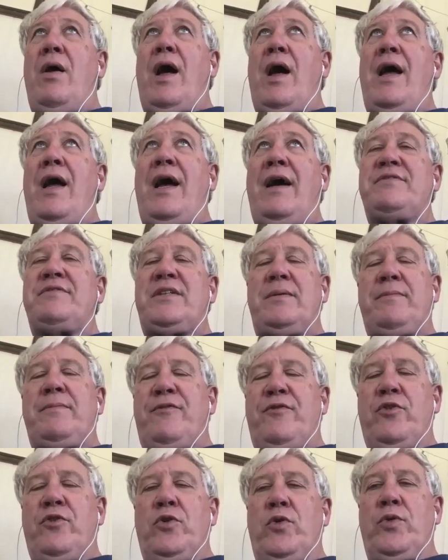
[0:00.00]
I have said
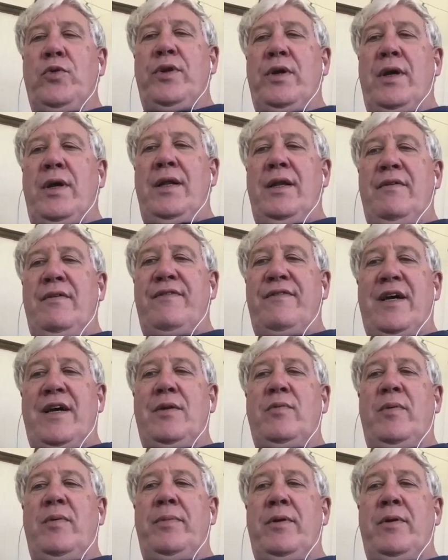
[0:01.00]
before that in
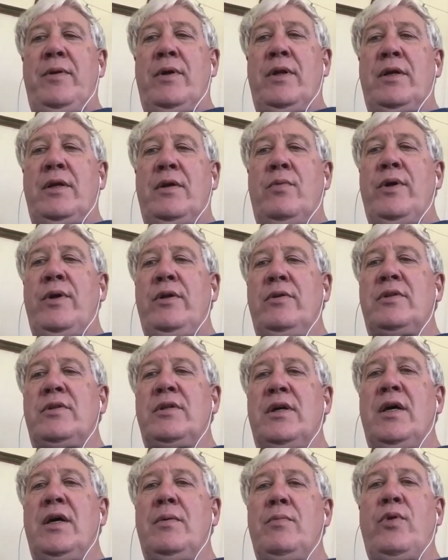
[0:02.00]
effect we've been running a
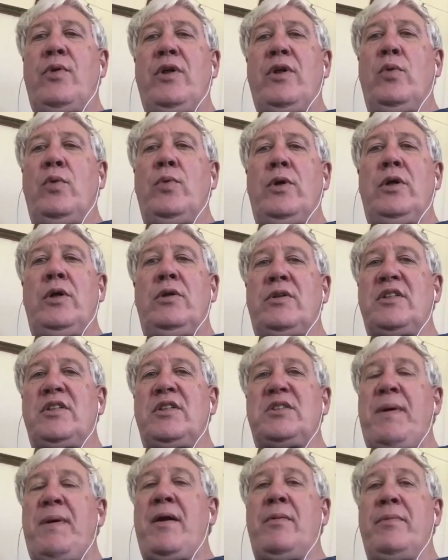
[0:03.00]
real-time, real-world
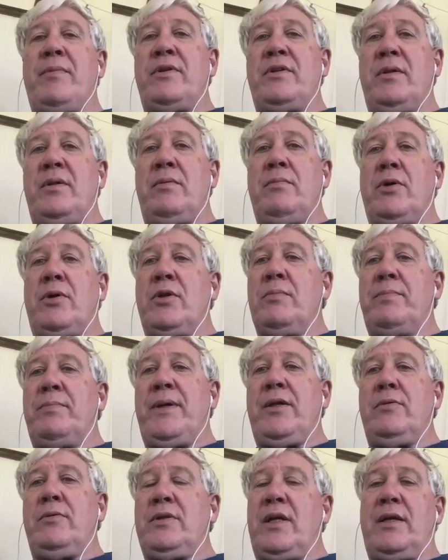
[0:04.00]
experiment in modern
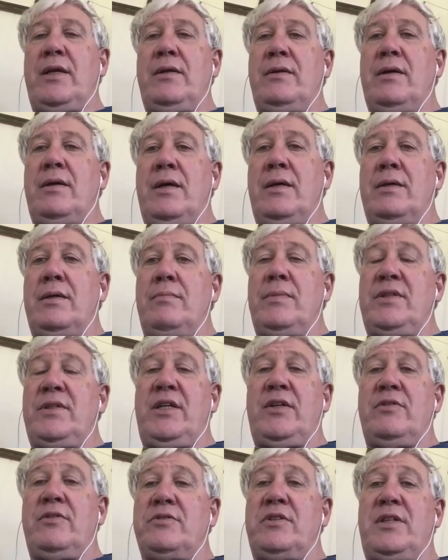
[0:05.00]
building
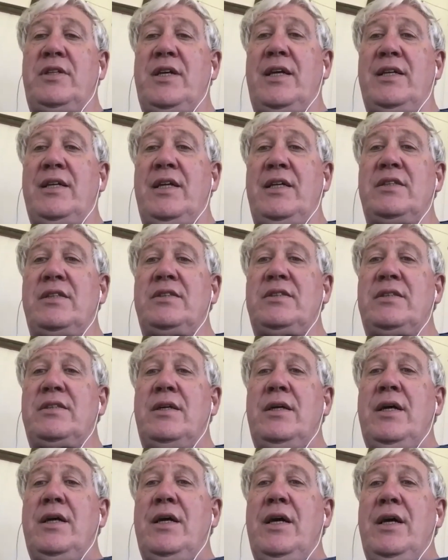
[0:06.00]
materials and techniques.
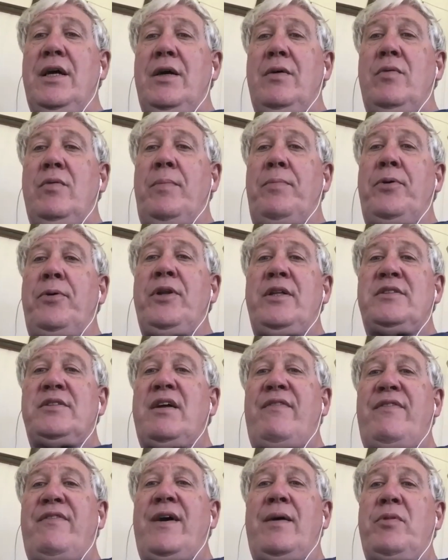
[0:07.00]
We're putting
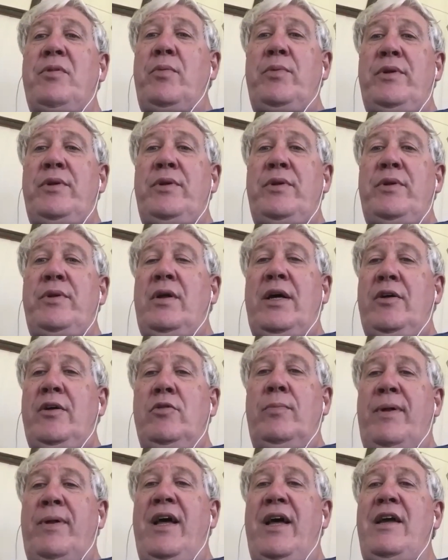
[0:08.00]
stuff up that we don't know
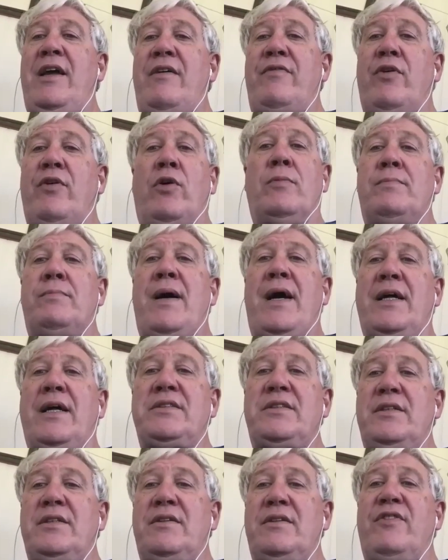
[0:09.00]
how it will behave en
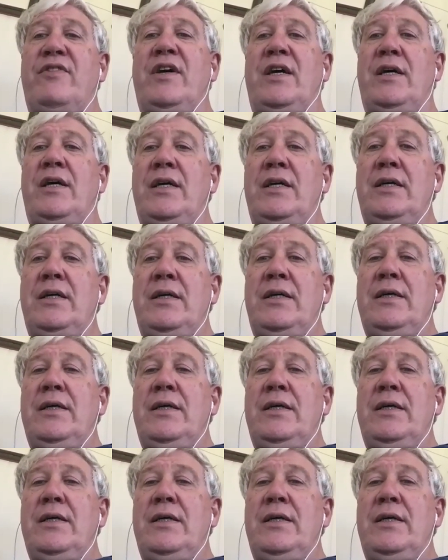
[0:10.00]
masse in fire.